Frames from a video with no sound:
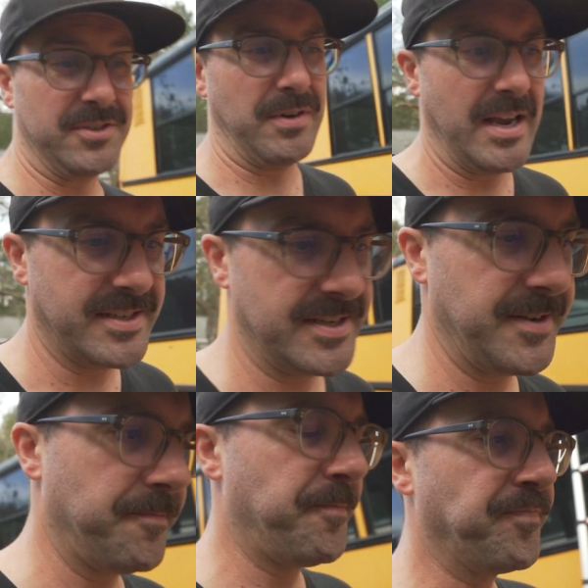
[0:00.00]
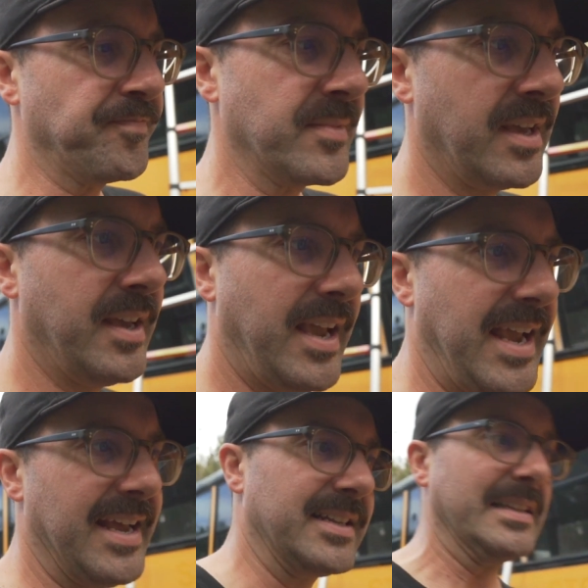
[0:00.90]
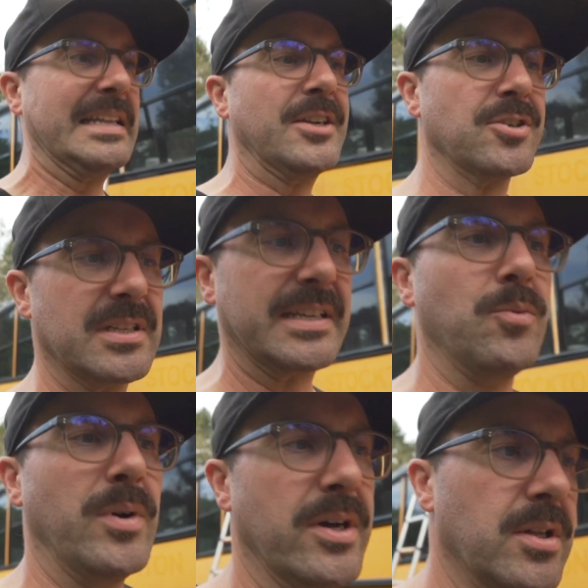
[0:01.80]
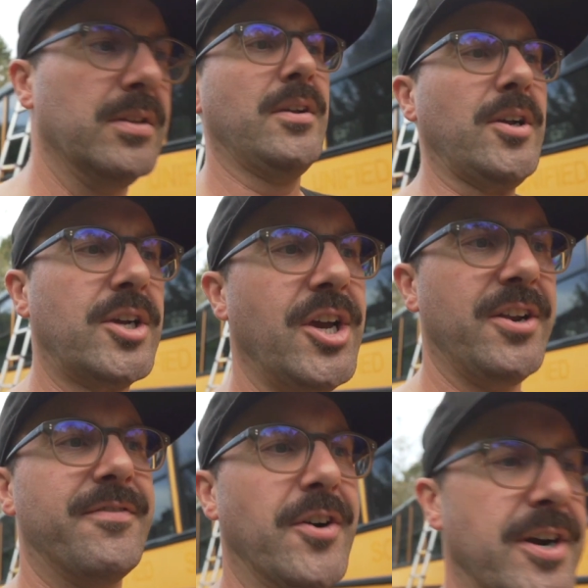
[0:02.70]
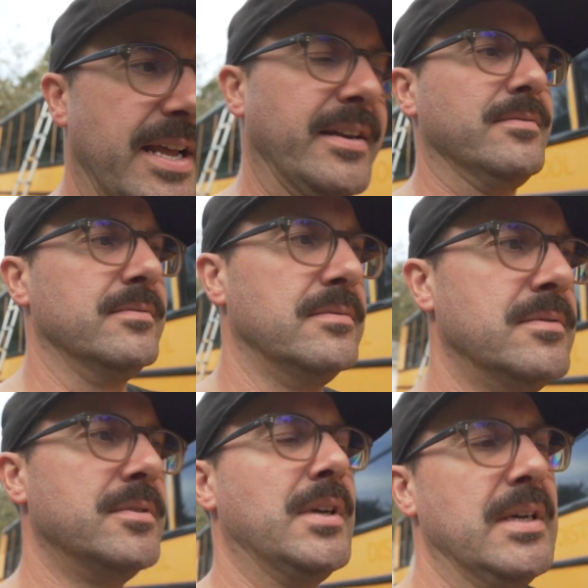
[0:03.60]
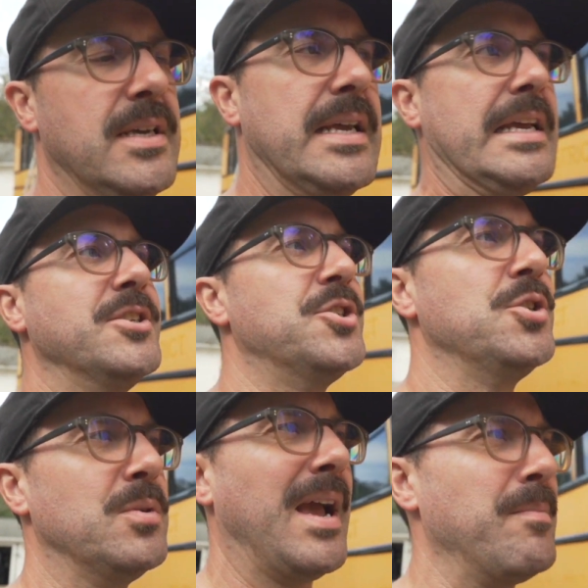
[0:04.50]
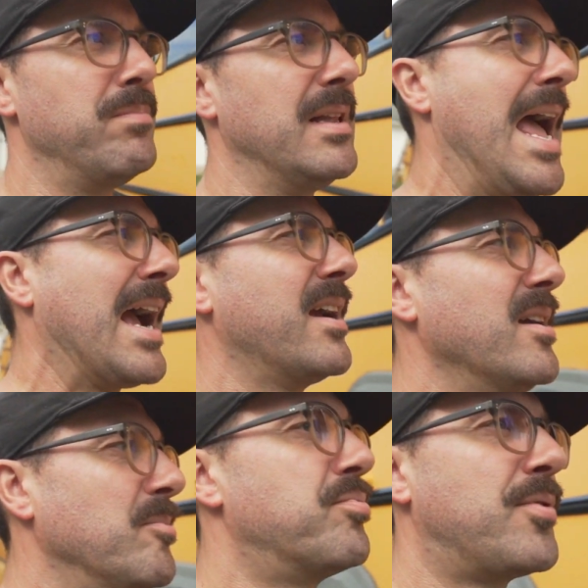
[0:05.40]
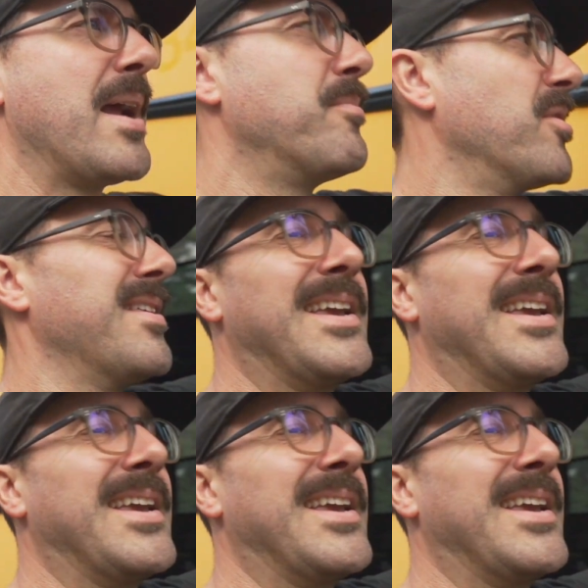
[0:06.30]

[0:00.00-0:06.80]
rust and literally will convert it into a black primer that